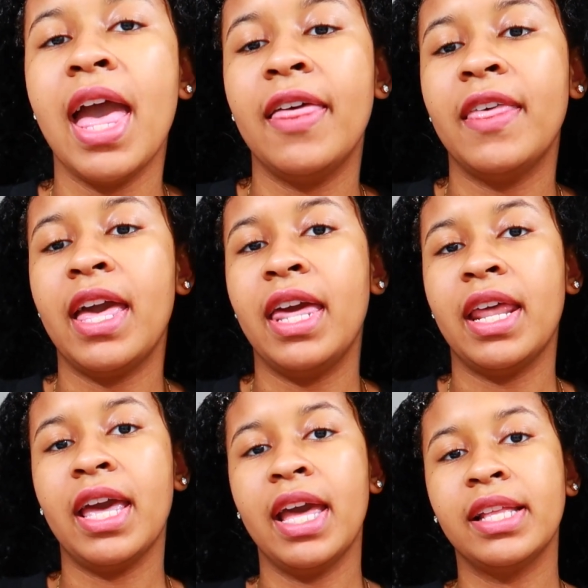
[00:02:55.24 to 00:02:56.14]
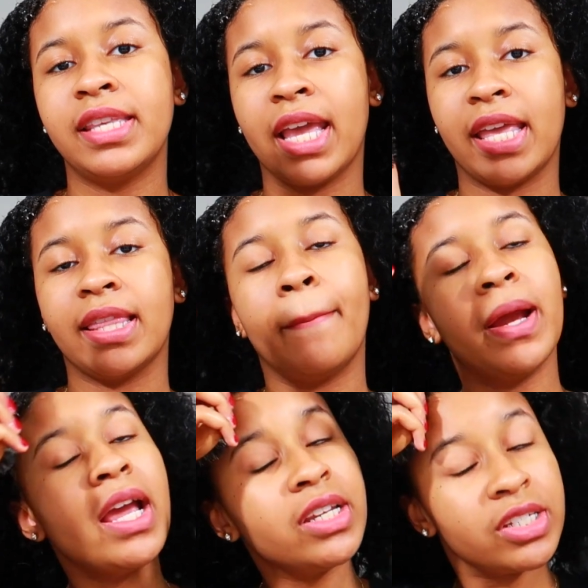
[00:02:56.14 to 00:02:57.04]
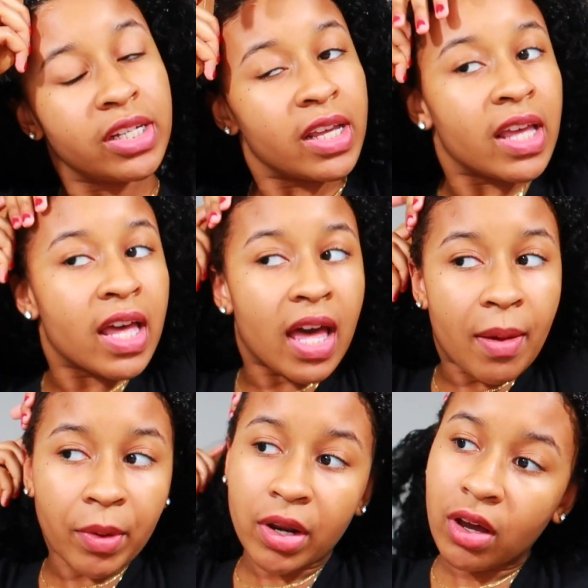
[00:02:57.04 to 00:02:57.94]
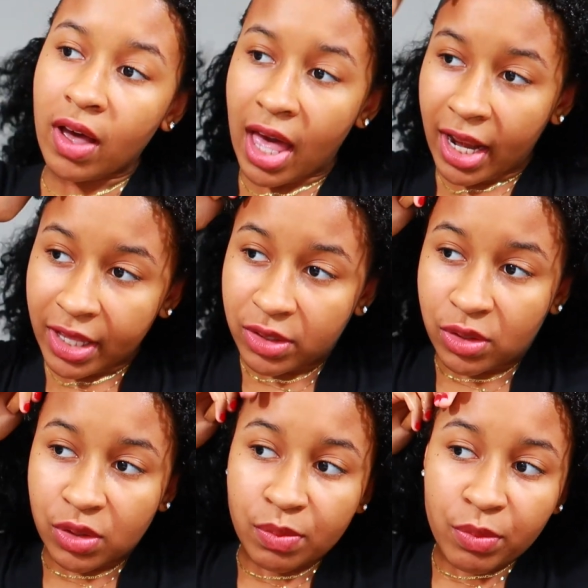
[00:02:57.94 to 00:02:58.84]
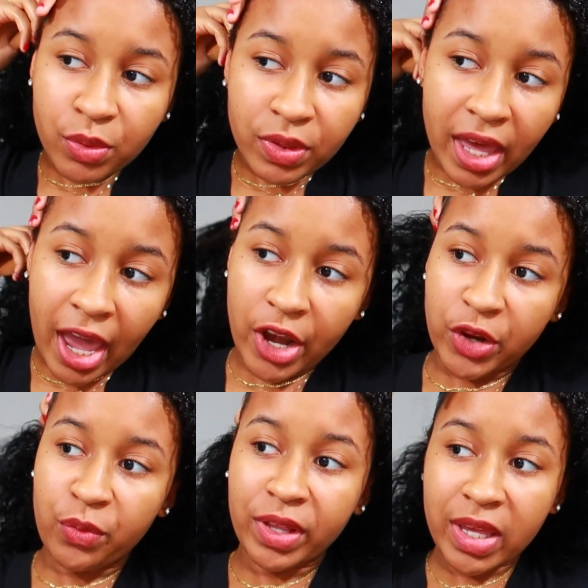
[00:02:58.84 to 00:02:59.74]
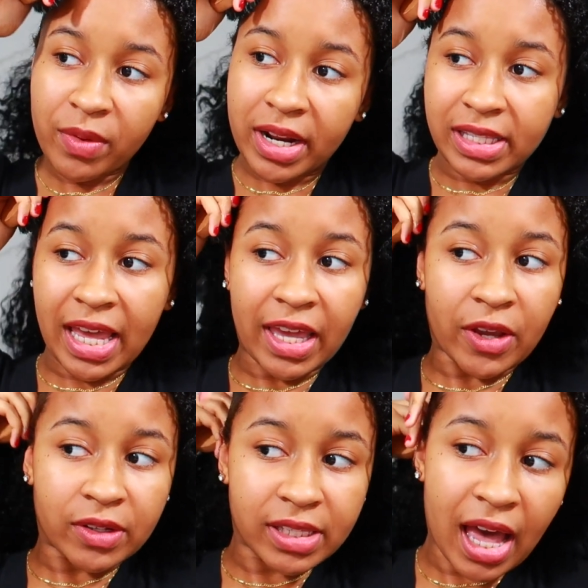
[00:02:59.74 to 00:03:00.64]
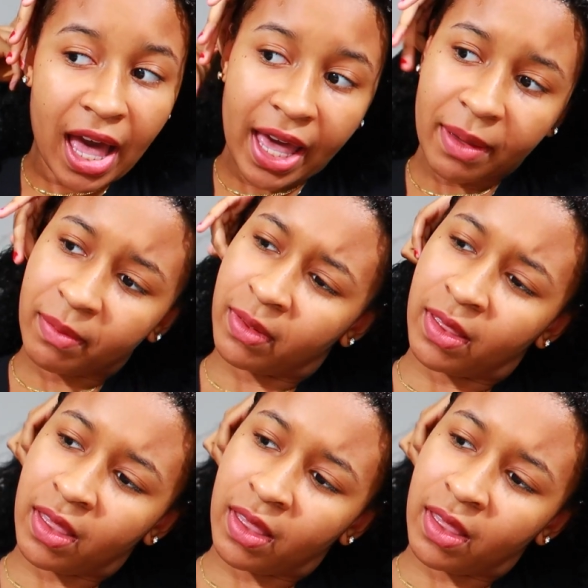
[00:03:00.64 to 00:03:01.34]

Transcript: And then taking the brush, I'm gonna go ahead and smooth it. And you really want to take your time